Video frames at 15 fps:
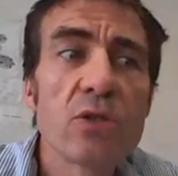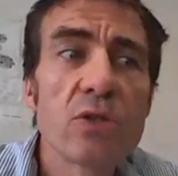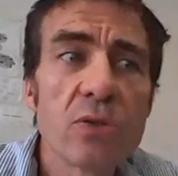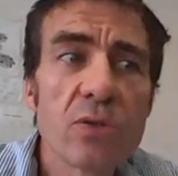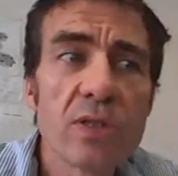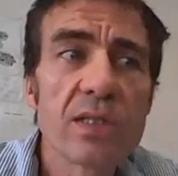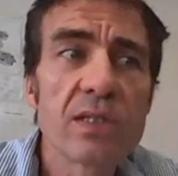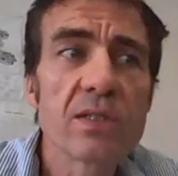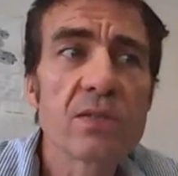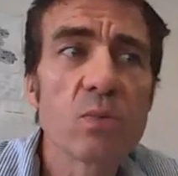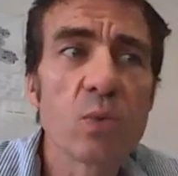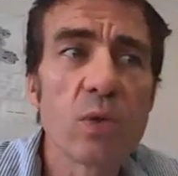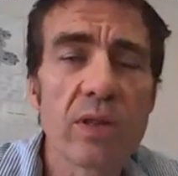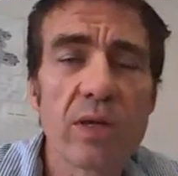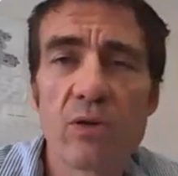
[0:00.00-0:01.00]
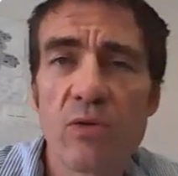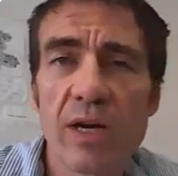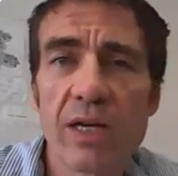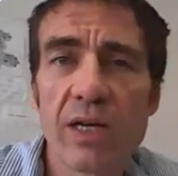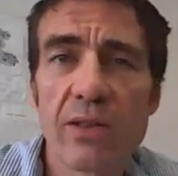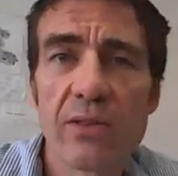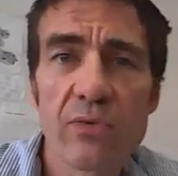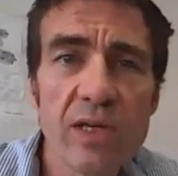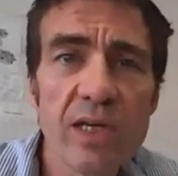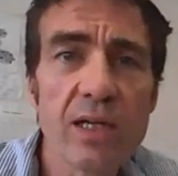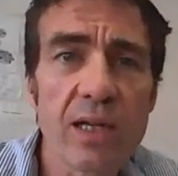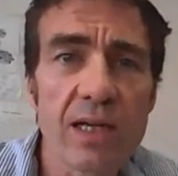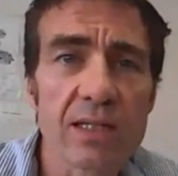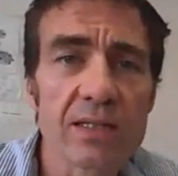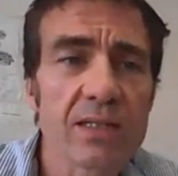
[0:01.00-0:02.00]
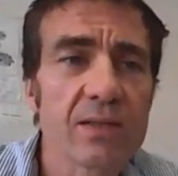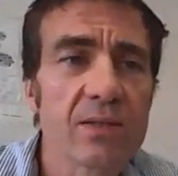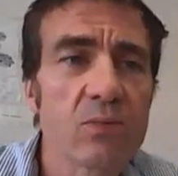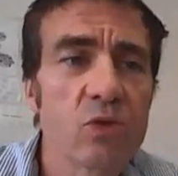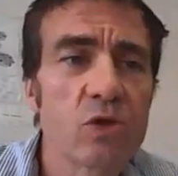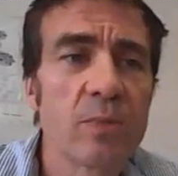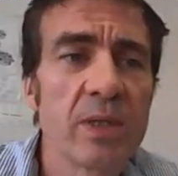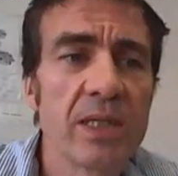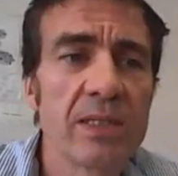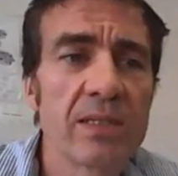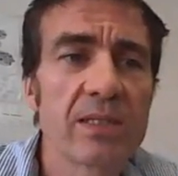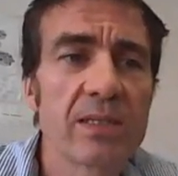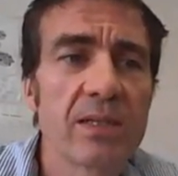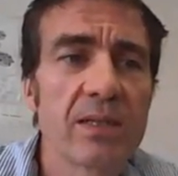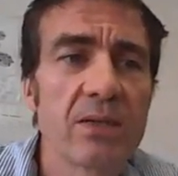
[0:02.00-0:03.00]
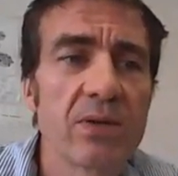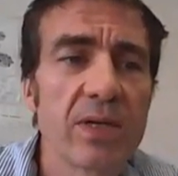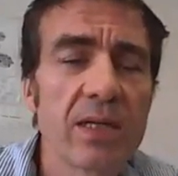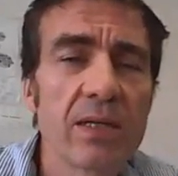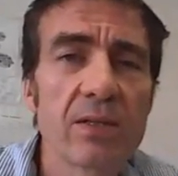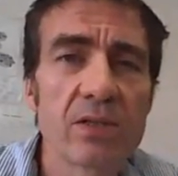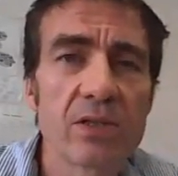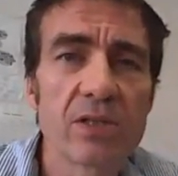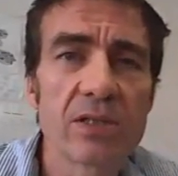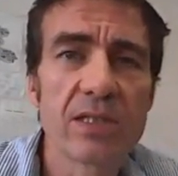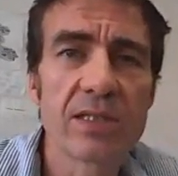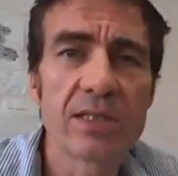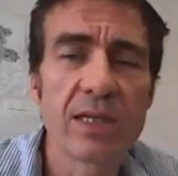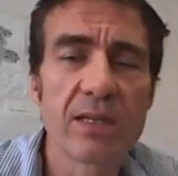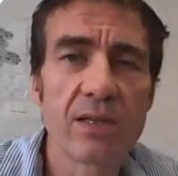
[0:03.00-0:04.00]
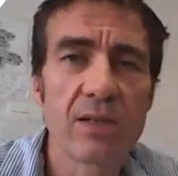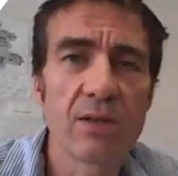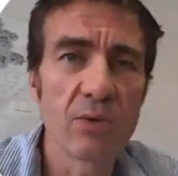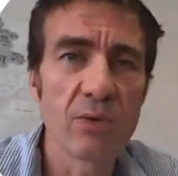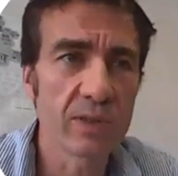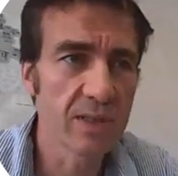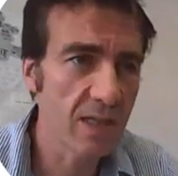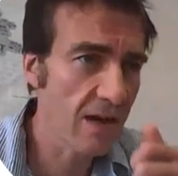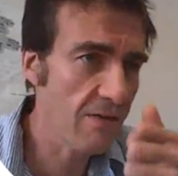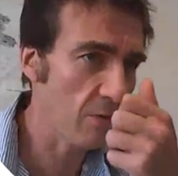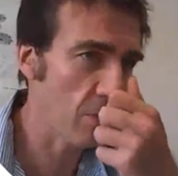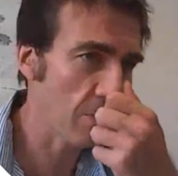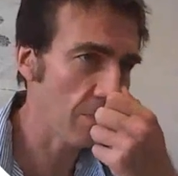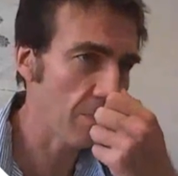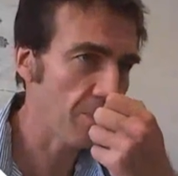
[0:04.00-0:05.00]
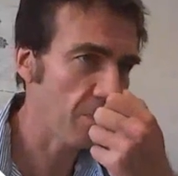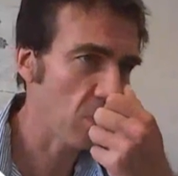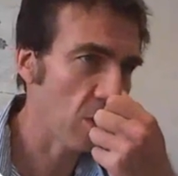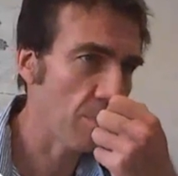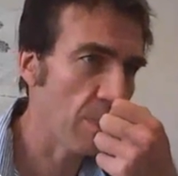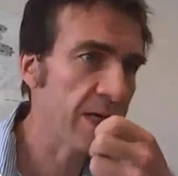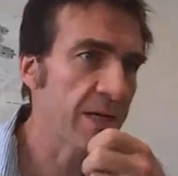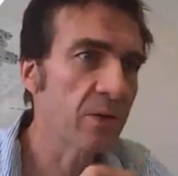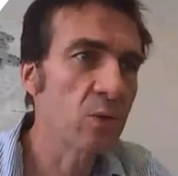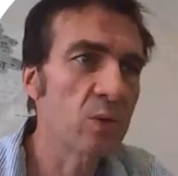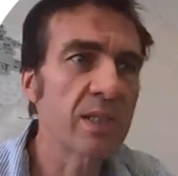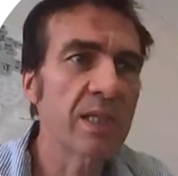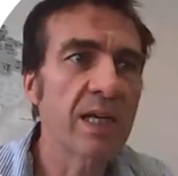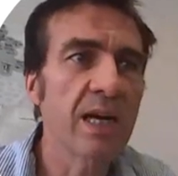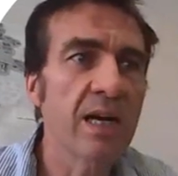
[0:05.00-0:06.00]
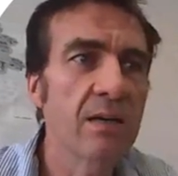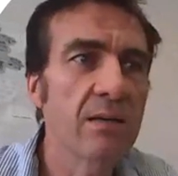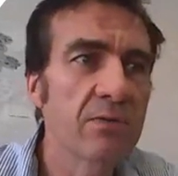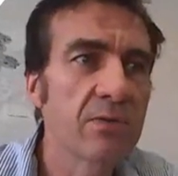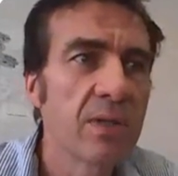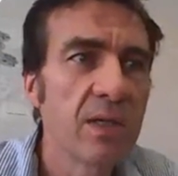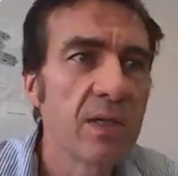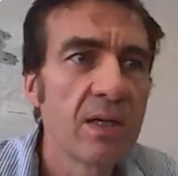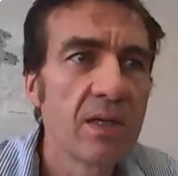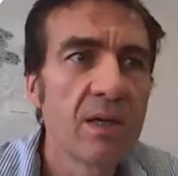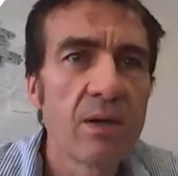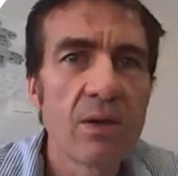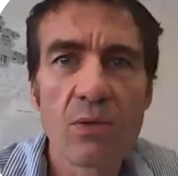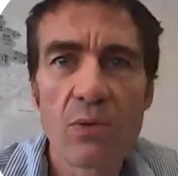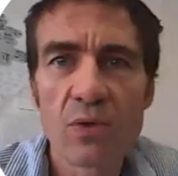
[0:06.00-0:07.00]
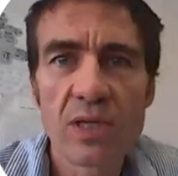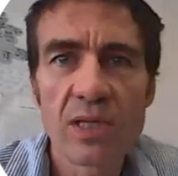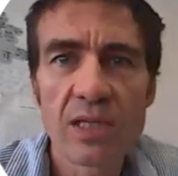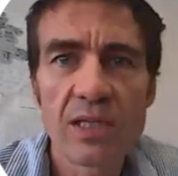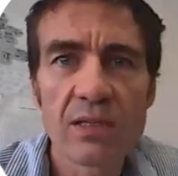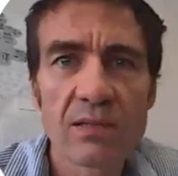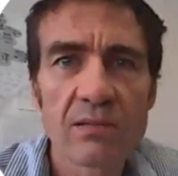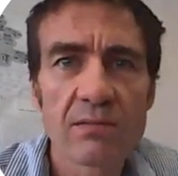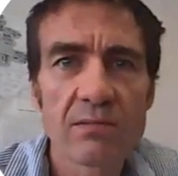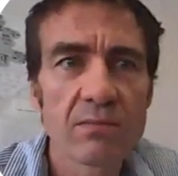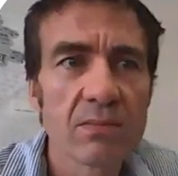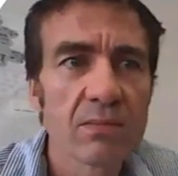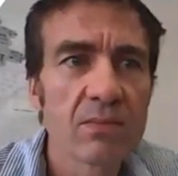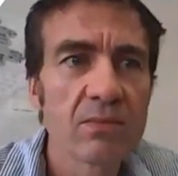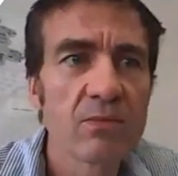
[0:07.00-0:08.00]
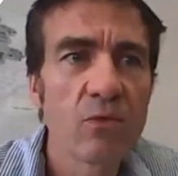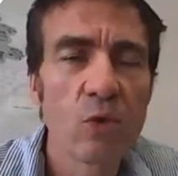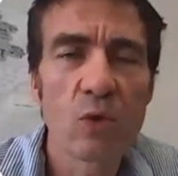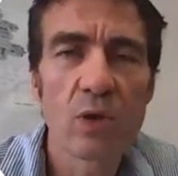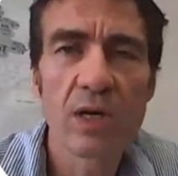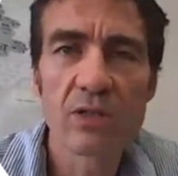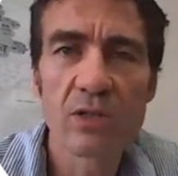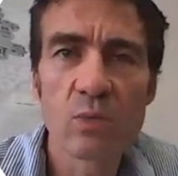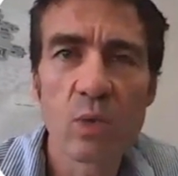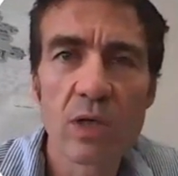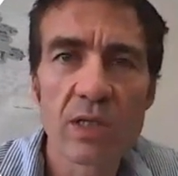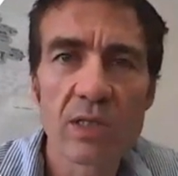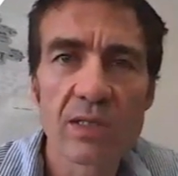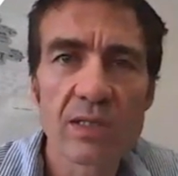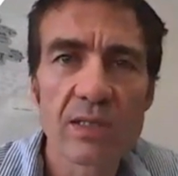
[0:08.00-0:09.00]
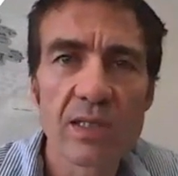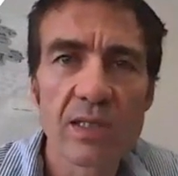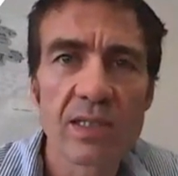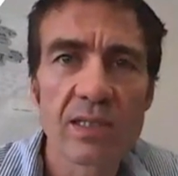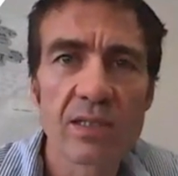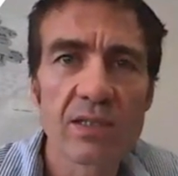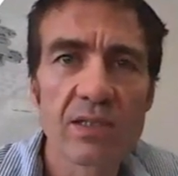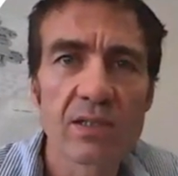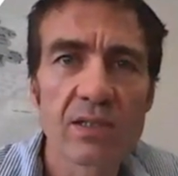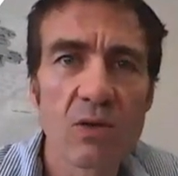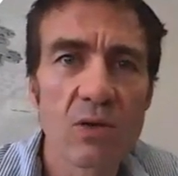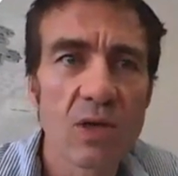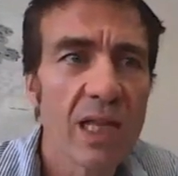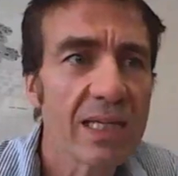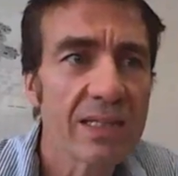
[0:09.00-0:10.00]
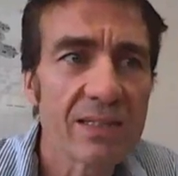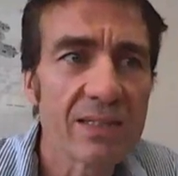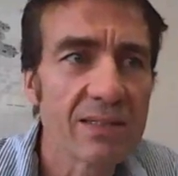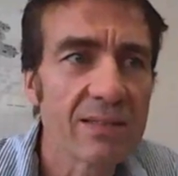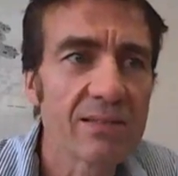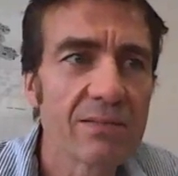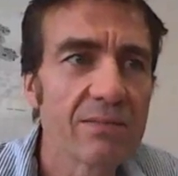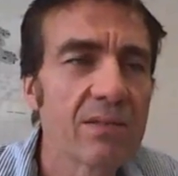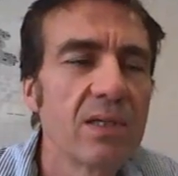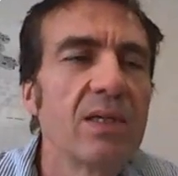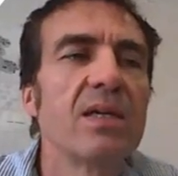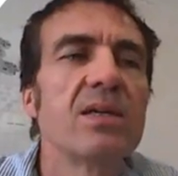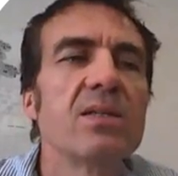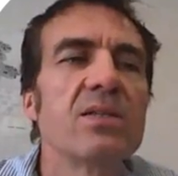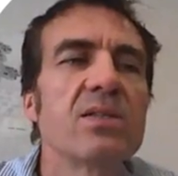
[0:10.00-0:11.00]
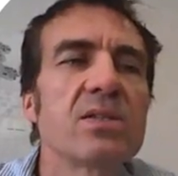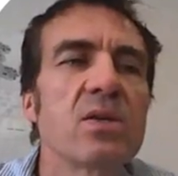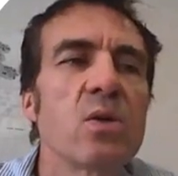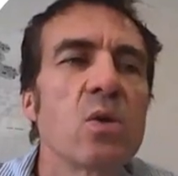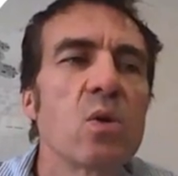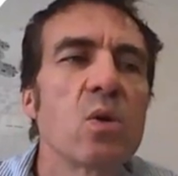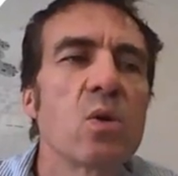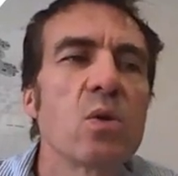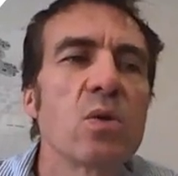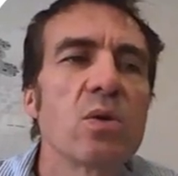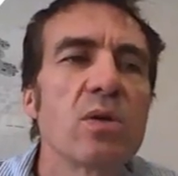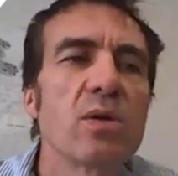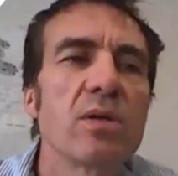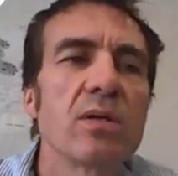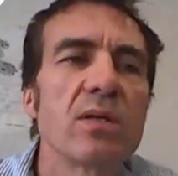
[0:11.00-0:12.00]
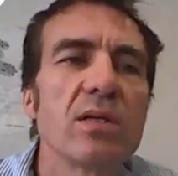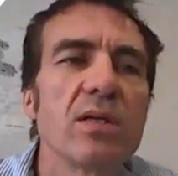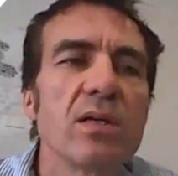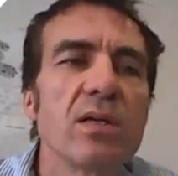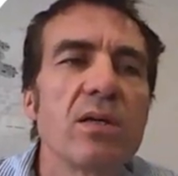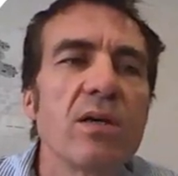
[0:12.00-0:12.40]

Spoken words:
You could do this with a grade 3 class, which means their English is at the lowest level. They might only have 300-400 words in English or less. So